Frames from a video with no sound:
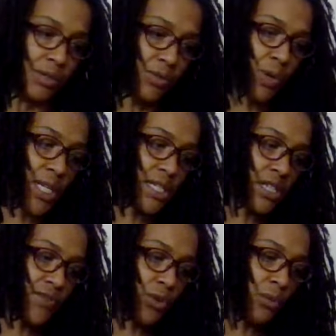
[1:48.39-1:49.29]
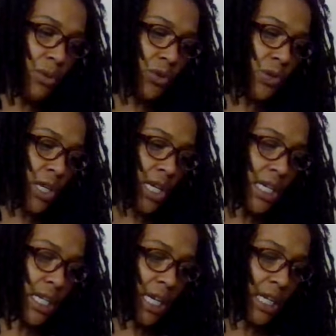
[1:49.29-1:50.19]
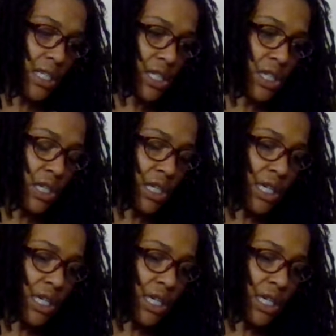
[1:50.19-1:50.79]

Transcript: What is this full moon in Cancer